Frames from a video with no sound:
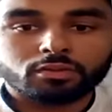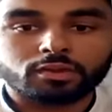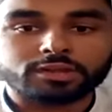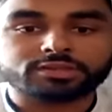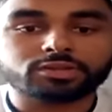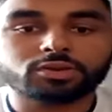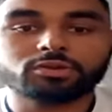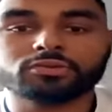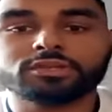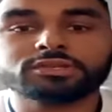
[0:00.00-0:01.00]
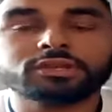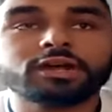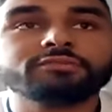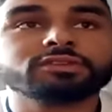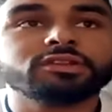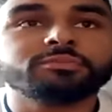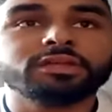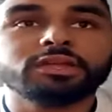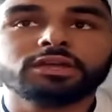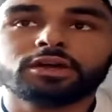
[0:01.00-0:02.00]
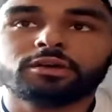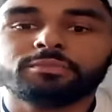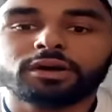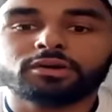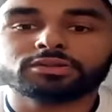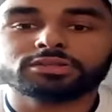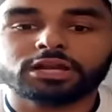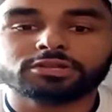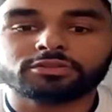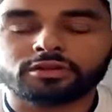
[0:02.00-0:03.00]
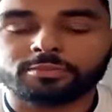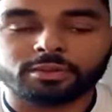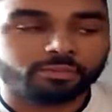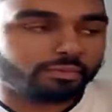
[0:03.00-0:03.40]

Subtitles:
Alright, so this live is going to be about hydrotherapy,